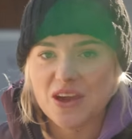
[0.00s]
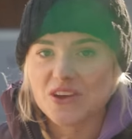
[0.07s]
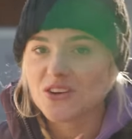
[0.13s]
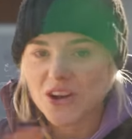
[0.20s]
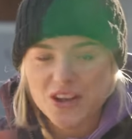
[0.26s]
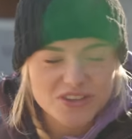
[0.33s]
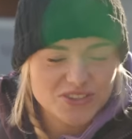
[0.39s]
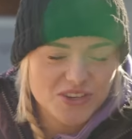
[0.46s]
I
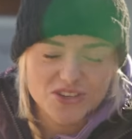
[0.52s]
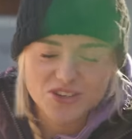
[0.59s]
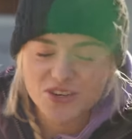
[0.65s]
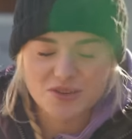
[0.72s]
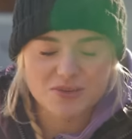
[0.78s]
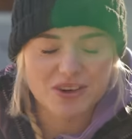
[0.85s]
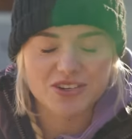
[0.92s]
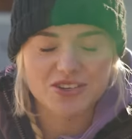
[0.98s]
don't ask you to
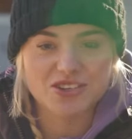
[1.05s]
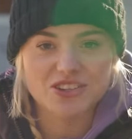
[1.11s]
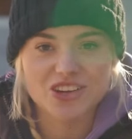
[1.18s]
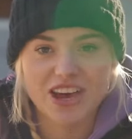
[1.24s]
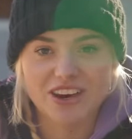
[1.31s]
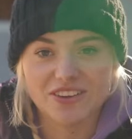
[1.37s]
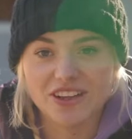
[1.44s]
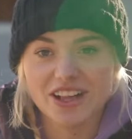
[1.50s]
do much on the
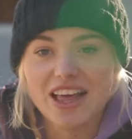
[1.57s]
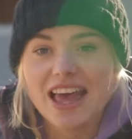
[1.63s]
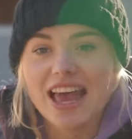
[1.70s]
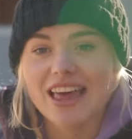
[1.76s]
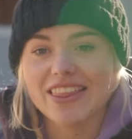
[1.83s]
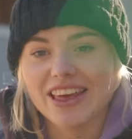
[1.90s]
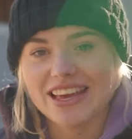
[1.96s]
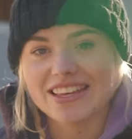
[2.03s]
channel,
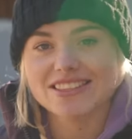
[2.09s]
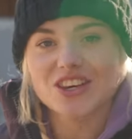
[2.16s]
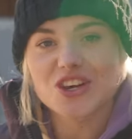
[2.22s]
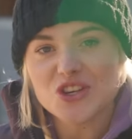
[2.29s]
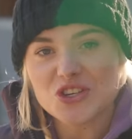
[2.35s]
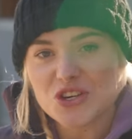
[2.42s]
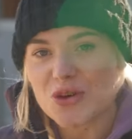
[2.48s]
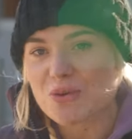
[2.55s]
and that is,
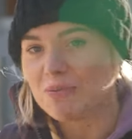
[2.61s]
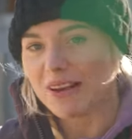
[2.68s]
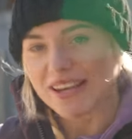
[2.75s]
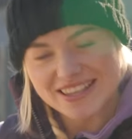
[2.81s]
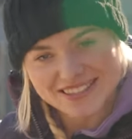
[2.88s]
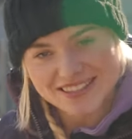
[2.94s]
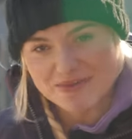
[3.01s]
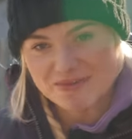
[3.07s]
could you
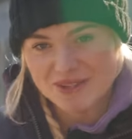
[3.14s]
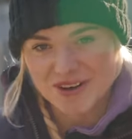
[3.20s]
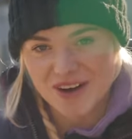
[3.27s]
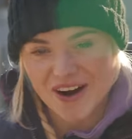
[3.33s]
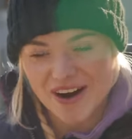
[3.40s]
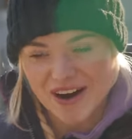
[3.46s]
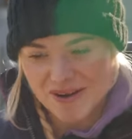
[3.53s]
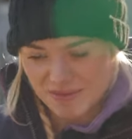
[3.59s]
please
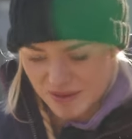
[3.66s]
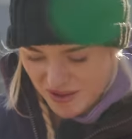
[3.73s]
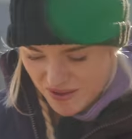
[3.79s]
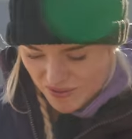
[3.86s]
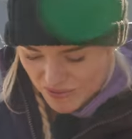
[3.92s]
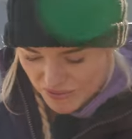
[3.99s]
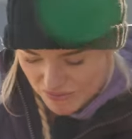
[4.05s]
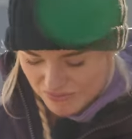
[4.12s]
subscribe?
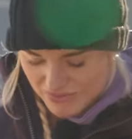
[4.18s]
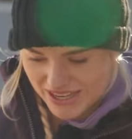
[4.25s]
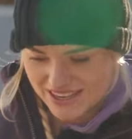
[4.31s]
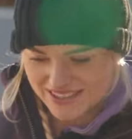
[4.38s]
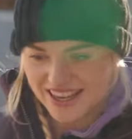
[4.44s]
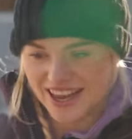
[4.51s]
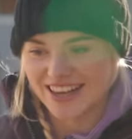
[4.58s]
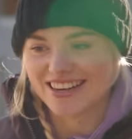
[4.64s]
Oh,
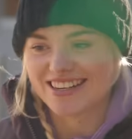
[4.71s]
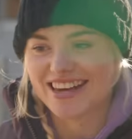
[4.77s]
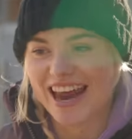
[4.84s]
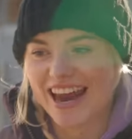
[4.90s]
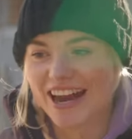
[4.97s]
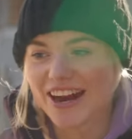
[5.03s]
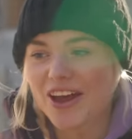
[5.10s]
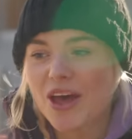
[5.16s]
Mickey's had a
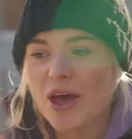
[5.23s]
shake,